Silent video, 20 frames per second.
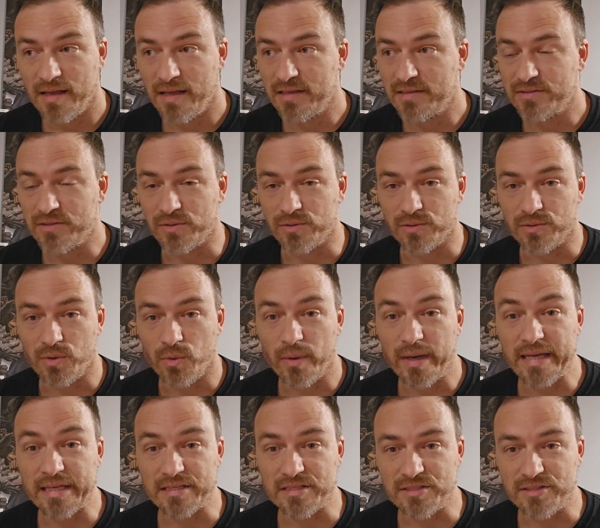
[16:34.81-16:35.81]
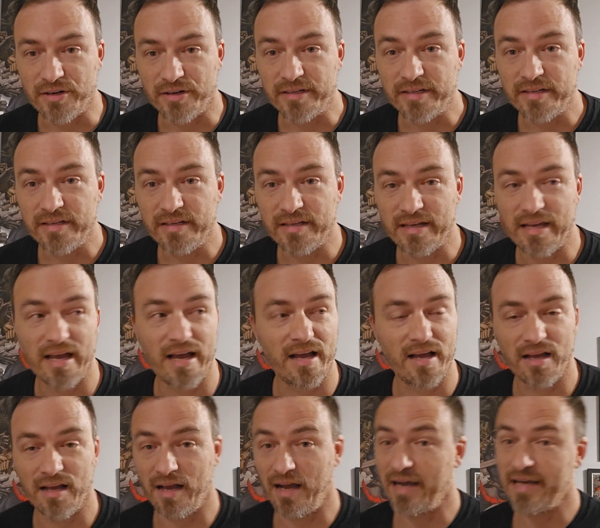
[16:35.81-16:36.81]
so the way it started,
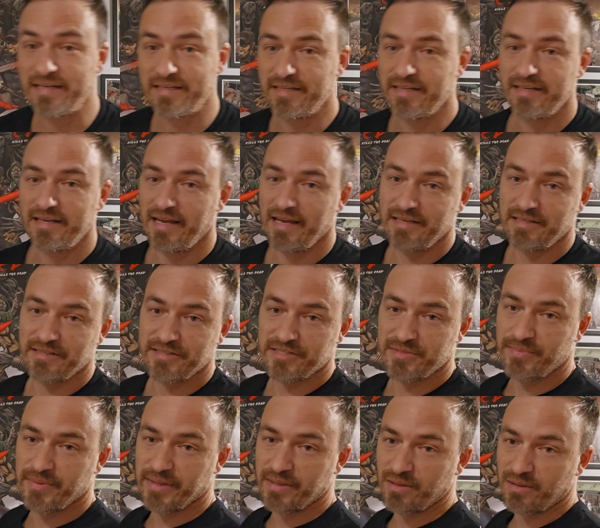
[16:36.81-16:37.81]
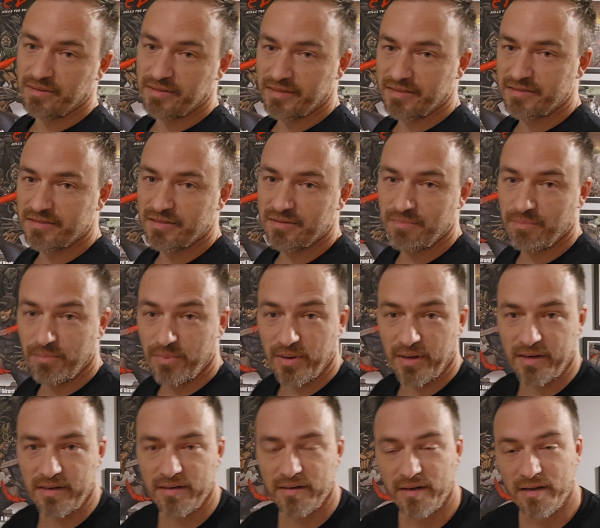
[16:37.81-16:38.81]
I didn't anticipate all this,
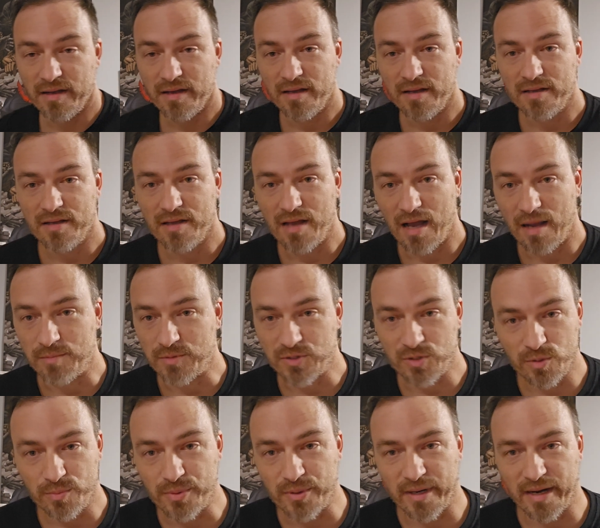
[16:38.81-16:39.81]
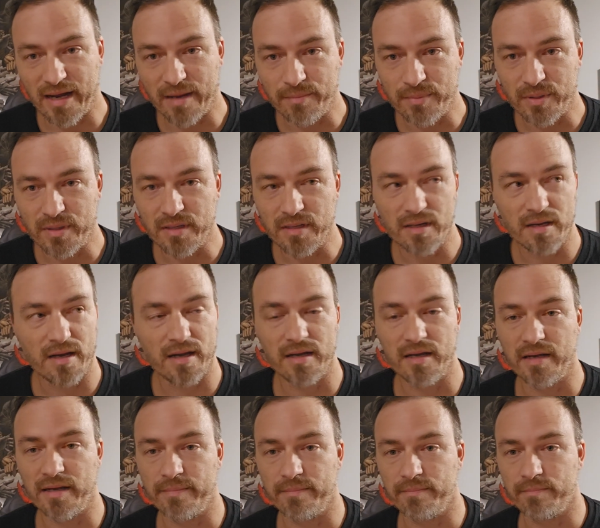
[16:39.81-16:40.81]
but I'm super happy.
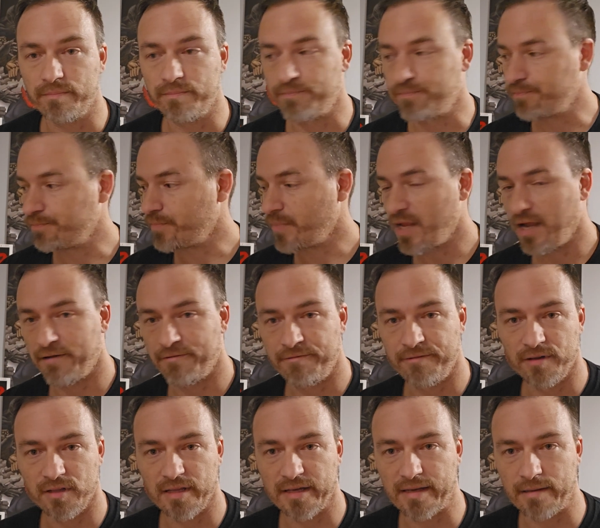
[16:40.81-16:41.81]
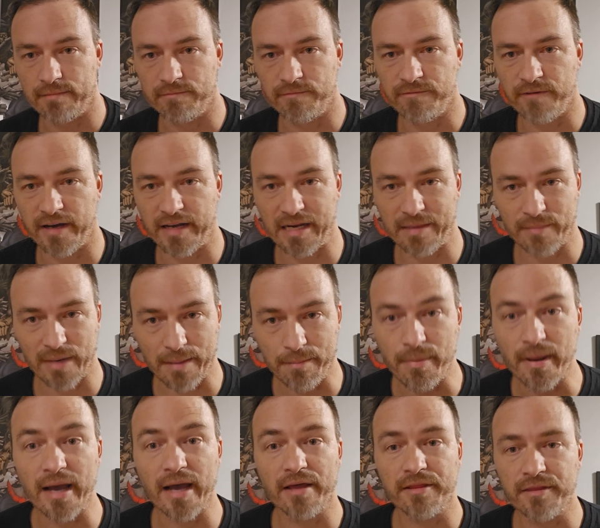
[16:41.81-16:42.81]
I feel like I'm finding my
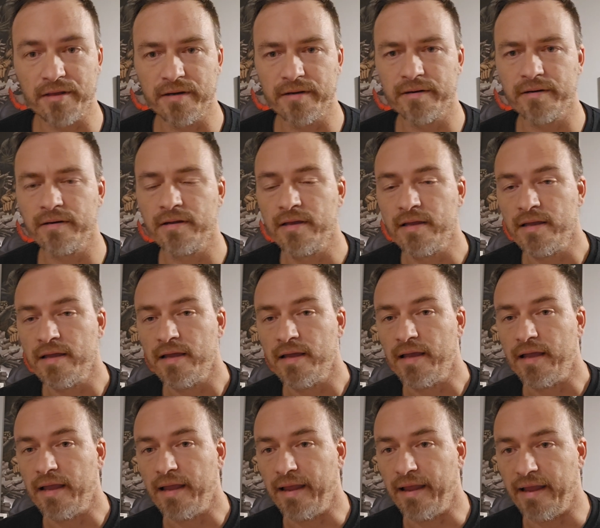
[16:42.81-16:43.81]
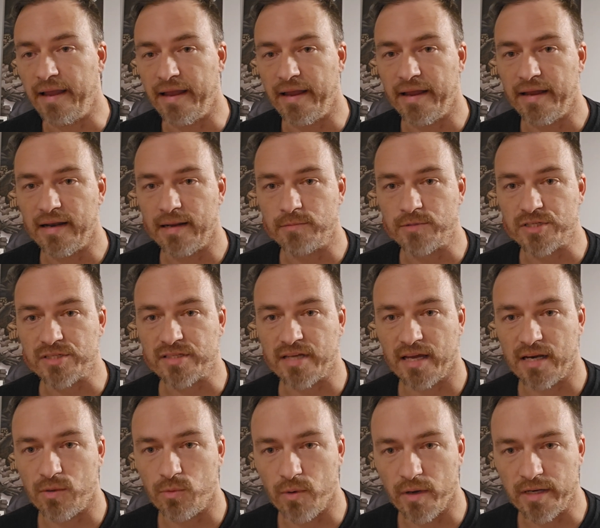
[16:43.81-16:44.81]
path here, and I'm just
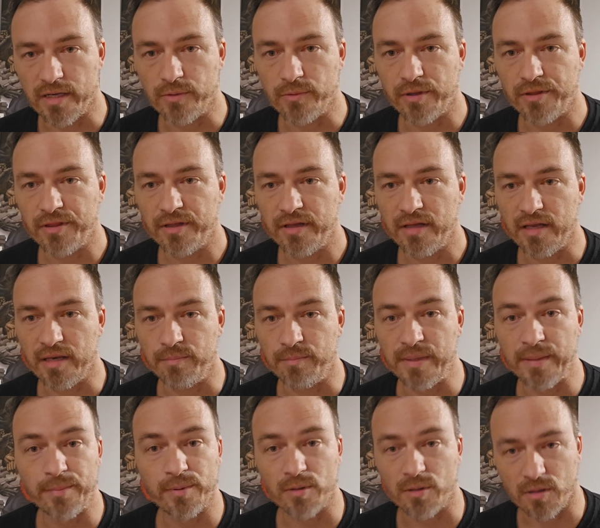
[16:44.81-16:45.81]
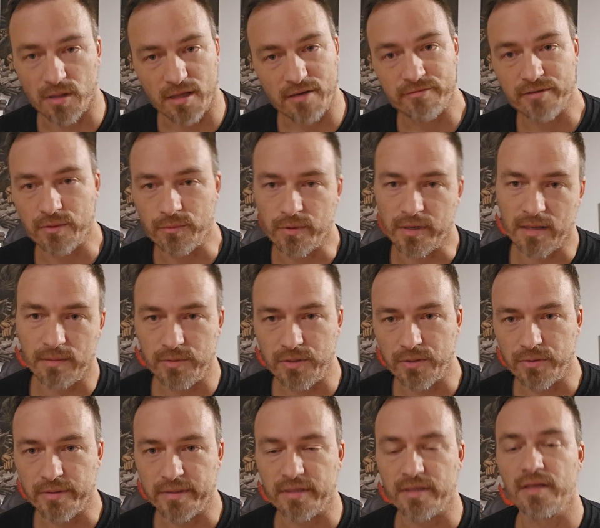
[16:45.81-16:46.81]
kind of running with it, and people are loving what I'm
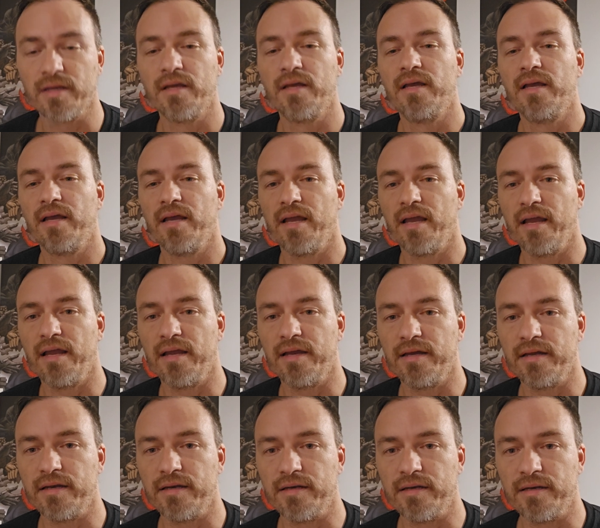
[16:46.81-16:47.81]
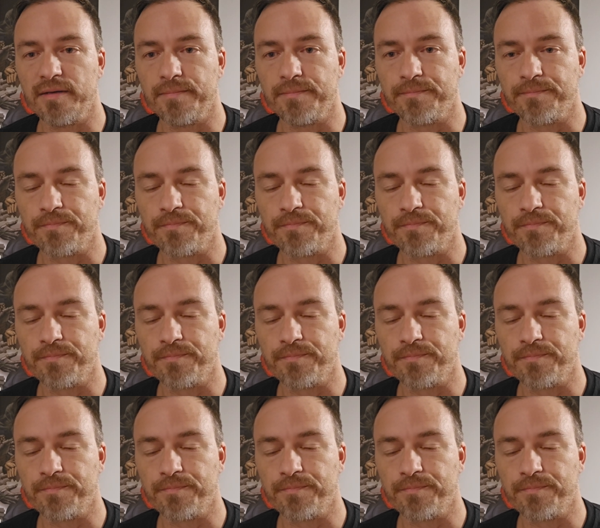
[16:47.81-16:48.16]
doing, and